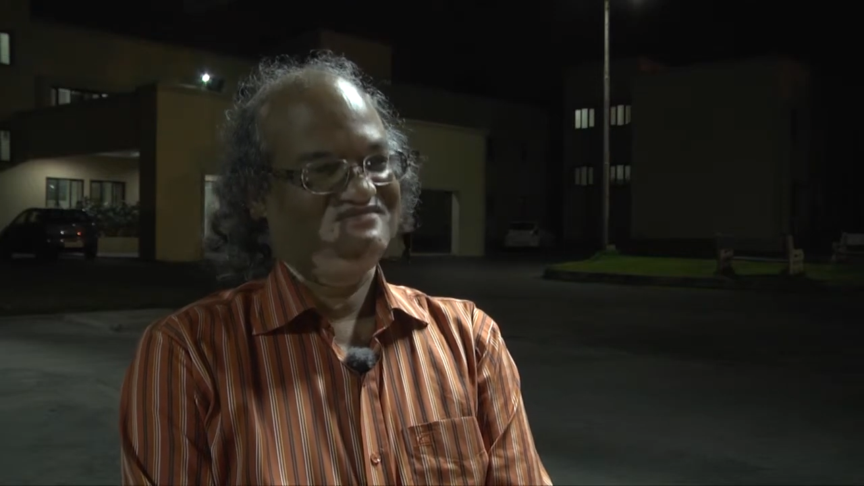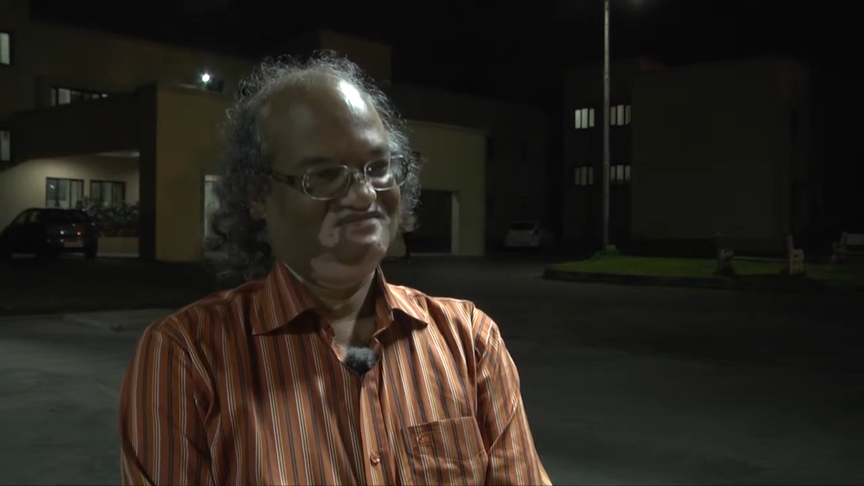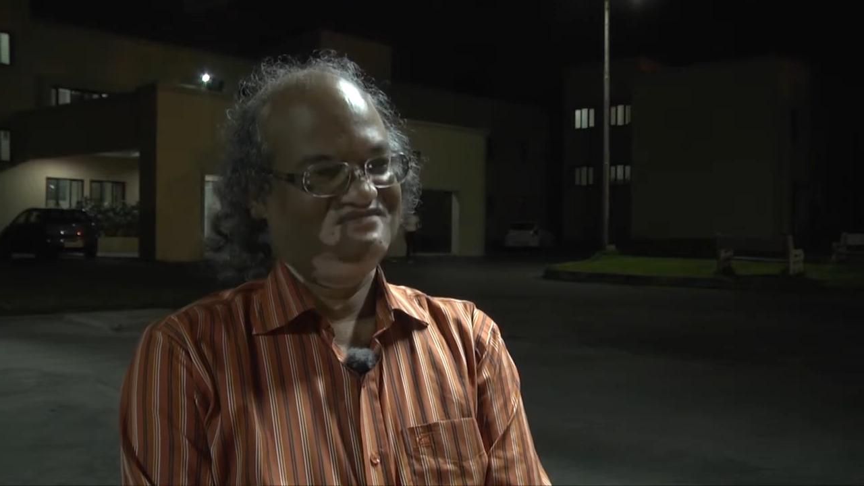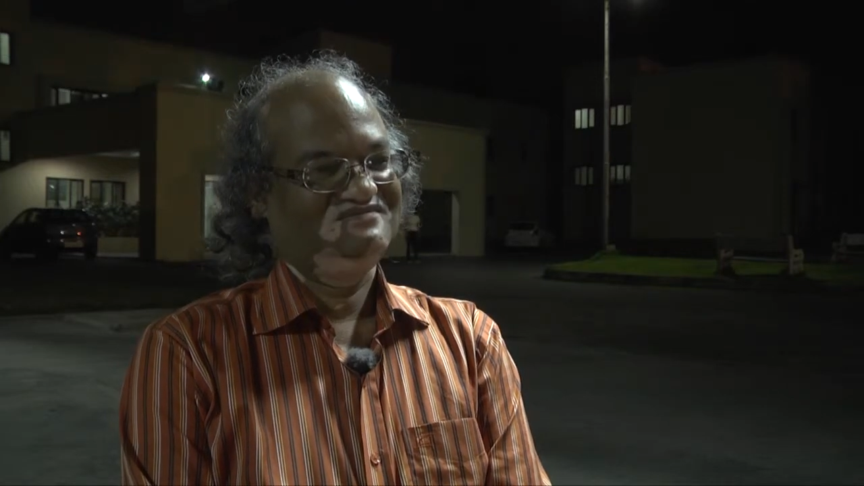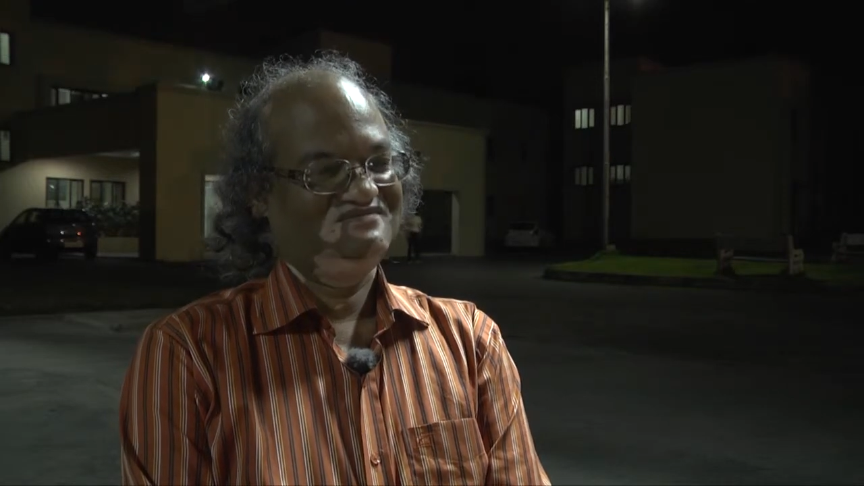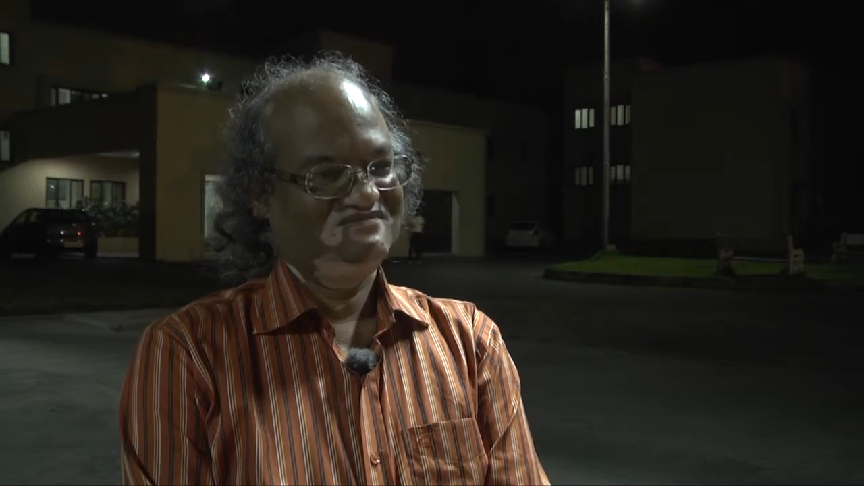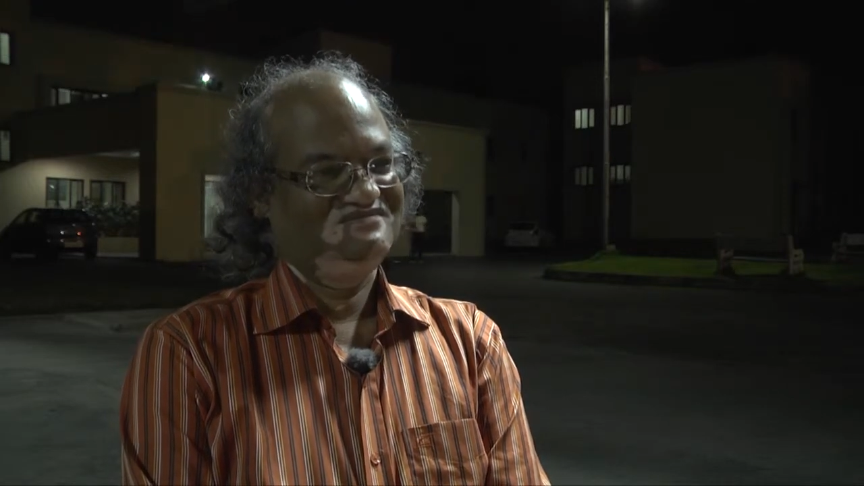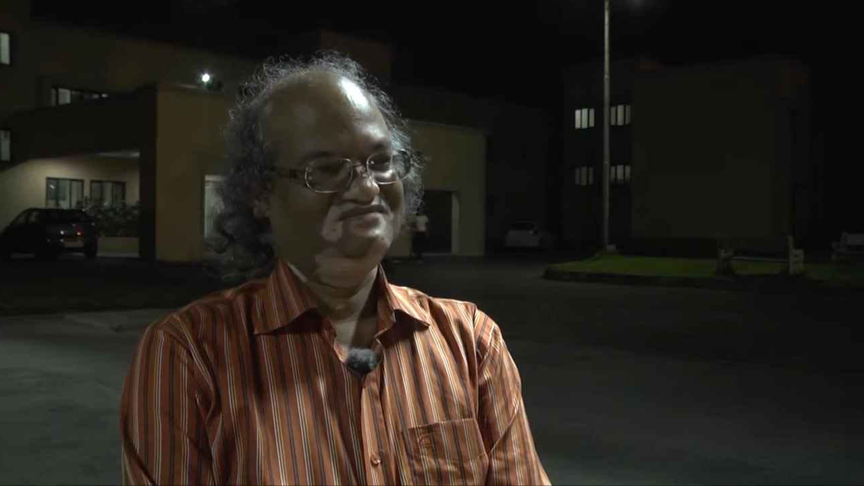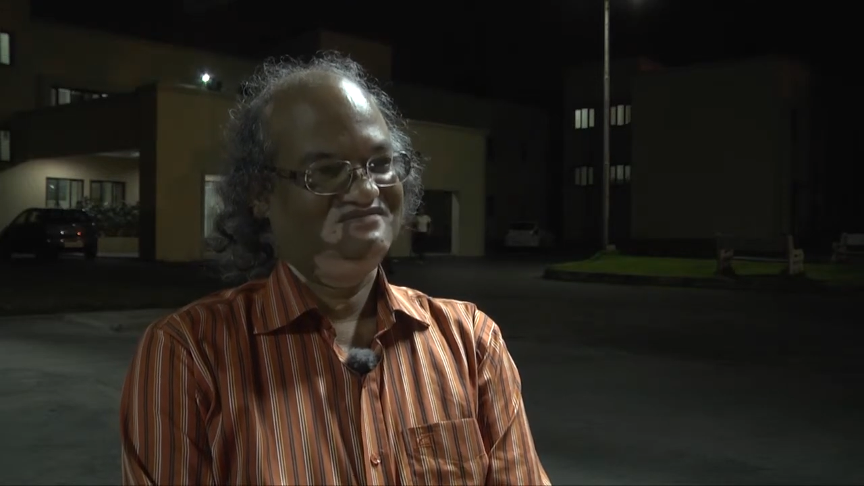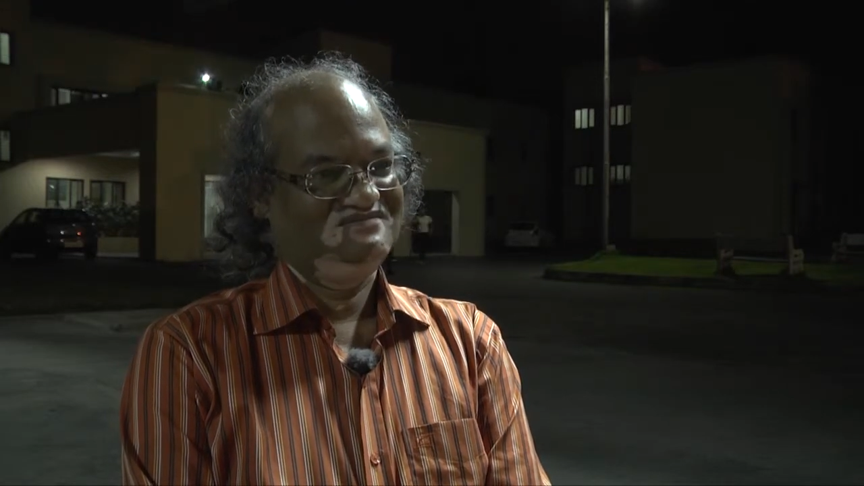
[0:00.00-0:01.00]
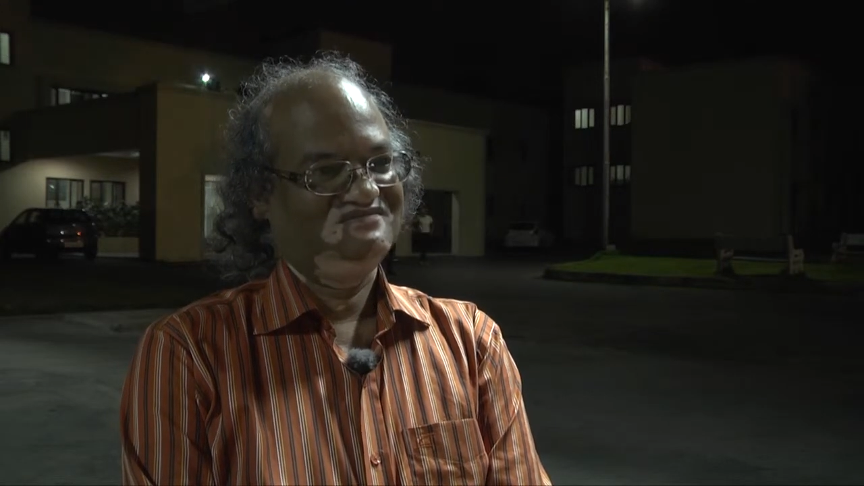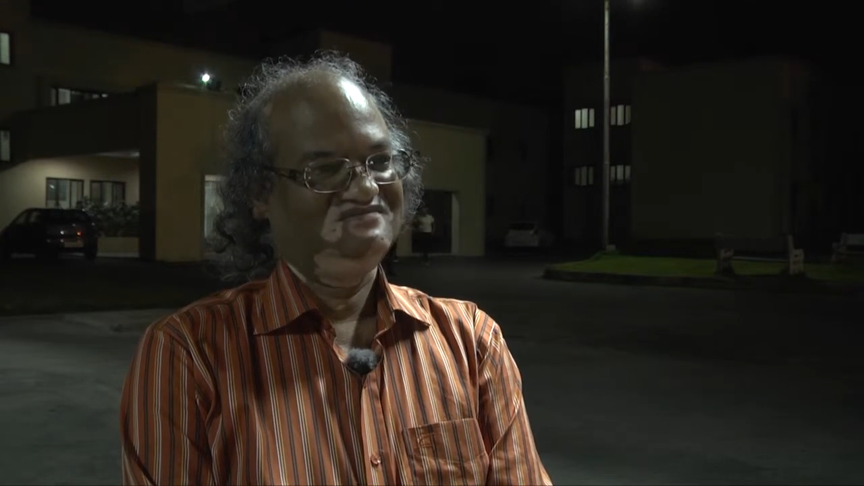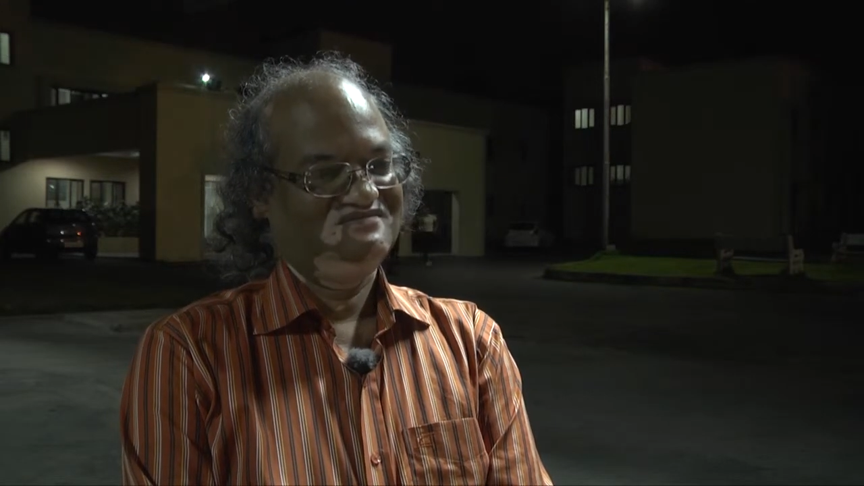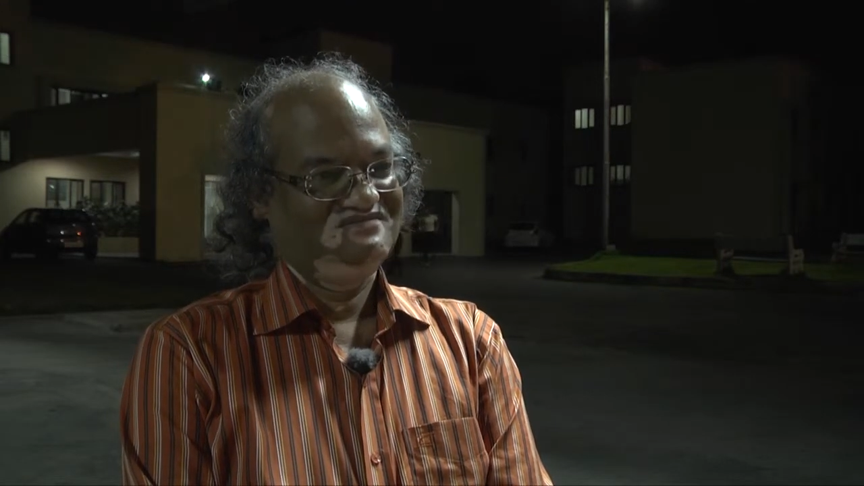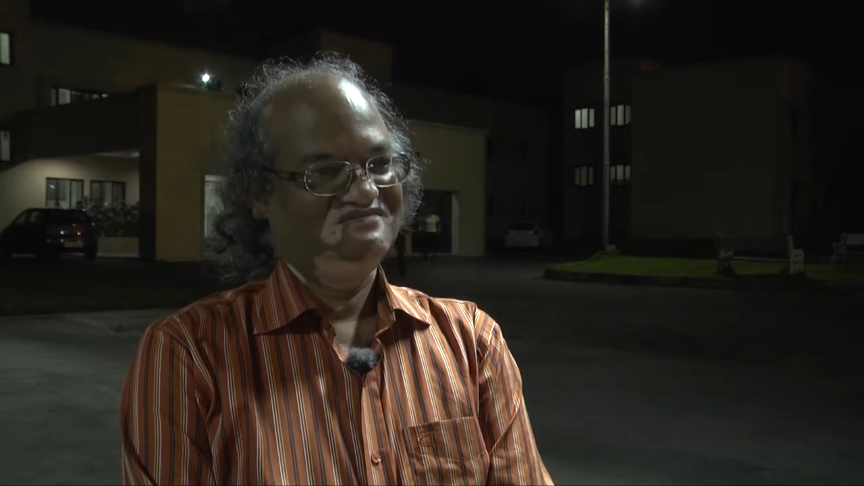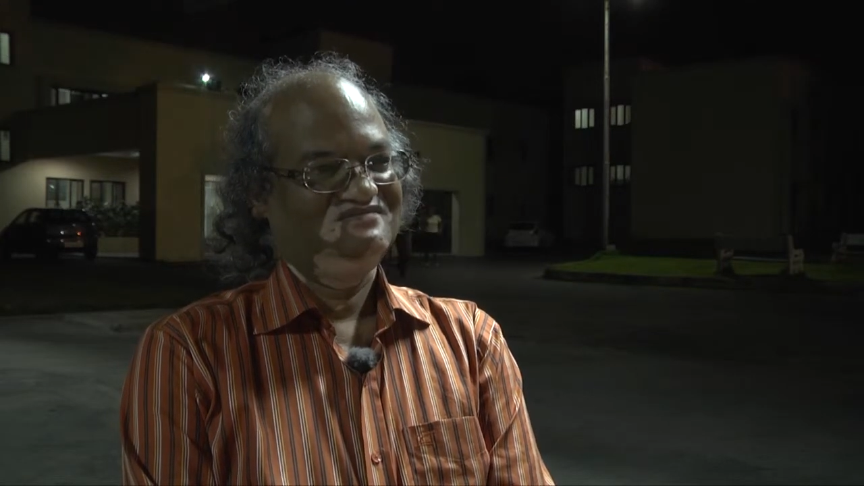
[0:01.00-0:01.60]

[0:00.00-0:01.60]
how do you view this